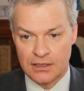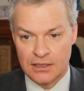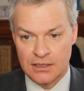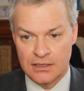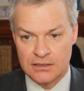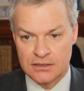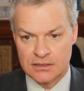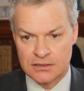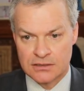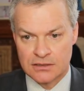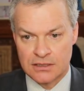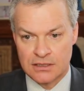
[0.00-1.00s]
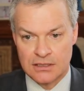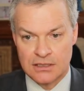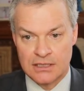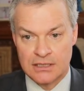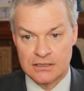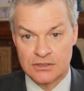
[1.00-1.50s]
He's
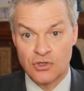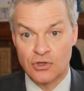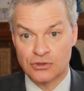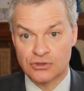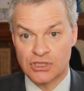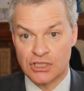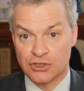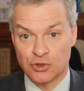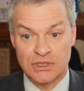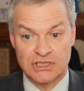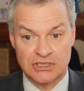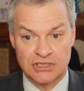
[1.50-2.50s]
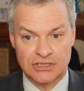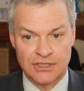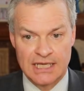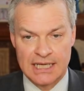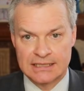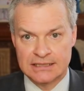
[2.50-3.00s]
got Twister, so
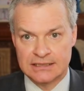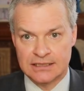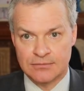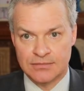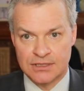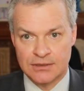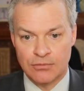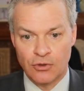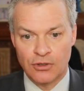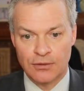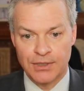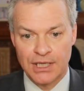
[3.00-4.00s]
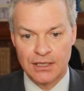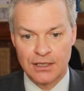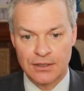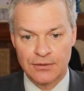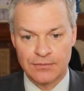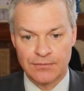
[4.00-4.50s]
Gaiety did block a
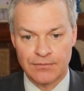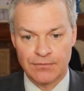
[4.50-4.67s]
bingo.